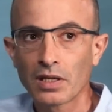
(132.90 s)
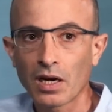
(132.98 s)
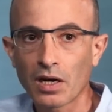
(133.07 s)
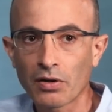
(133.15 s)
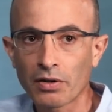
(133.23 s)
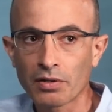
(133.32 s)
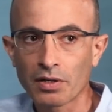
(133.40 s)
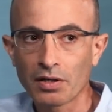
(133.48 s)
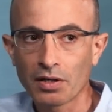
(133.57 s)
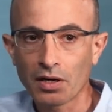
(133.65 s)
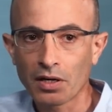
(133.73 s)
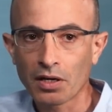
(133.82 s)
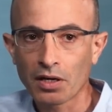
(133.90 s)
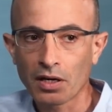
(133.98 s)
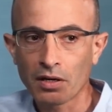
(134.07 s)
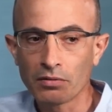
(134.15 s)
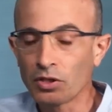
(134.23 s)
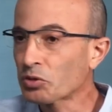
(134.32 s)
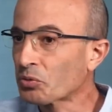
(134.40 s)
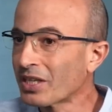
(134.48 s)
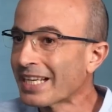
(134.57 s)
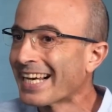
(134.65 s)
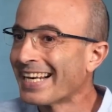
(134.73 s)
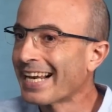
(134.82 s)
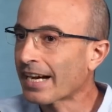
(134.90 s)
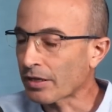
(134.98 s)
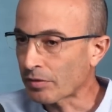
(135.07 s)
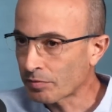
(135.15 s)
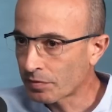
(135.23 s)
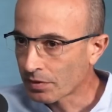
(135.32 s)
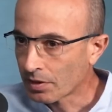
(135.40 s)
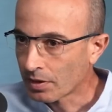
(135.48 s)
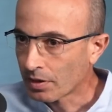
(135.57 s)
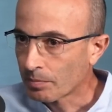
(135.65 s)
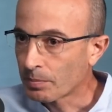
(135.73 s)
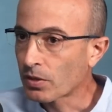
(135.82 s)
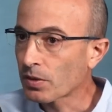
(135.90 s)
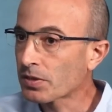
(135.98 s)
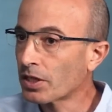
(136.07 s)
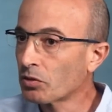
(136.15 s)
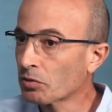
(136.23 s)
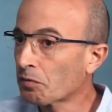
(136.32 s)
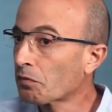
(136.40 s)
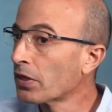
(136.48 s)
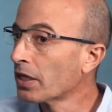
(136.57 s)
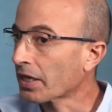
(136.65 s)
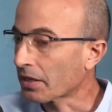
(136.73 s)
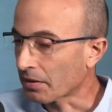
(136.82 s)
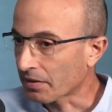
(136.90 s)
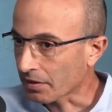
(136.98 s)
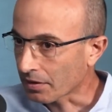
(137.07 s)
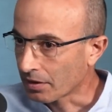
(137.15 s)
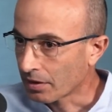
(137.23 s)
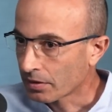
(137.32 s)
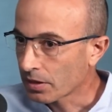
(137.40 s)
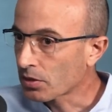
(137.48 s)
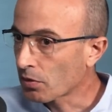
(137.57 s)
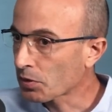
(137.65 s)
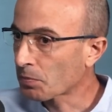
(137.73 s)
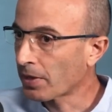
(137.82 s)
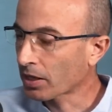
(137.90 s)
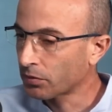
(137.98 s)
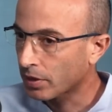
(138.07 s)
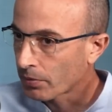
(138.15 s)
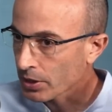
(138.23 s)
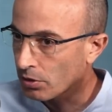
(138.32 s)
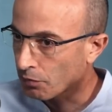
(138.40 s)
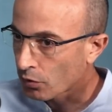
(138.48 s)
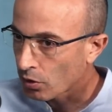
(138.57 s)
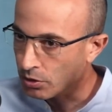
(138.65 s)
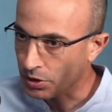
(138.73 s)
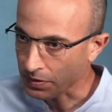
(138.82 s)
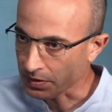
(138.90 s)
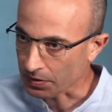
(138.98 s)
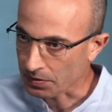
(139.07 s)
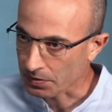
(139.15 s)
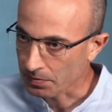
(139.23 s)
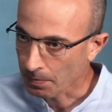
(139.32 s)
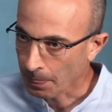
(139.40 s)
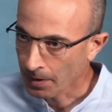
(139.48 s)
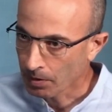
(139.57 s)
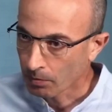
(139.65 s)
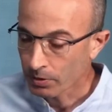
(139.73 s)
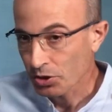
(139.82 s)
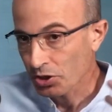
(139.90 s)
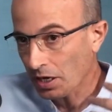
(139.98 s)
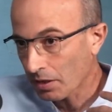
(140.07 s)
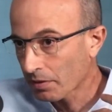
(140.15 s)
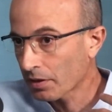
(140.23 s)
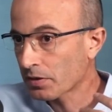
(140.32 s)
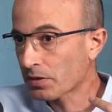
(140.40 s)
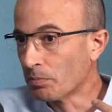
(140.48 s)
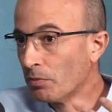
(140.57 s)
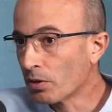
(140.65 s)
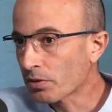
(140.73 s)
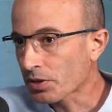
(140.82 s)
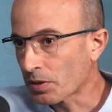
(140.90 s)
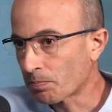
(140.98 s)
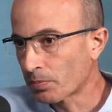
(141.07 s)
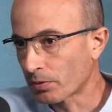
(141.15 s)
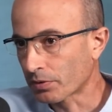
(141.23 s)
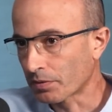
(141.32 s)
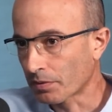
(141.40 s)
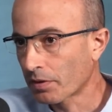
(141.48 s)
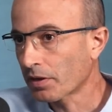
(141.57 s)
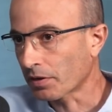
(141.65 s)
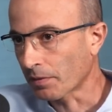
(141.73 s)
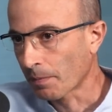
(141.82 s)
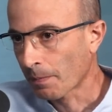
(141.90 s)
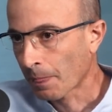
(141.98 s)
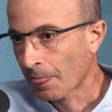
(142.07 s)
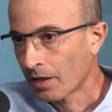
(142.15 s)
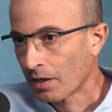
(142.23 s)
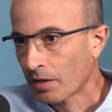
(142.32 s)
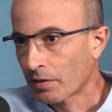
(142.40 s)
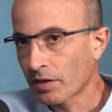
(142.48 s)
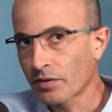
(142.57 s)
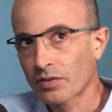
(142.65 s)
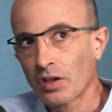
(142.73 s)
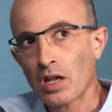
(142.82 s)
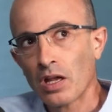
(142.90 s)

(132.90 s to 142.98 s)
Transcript: are, uh, are not really alive because they don't feel anything. This goes back to the question of consciousness, which I think is the most important thing. That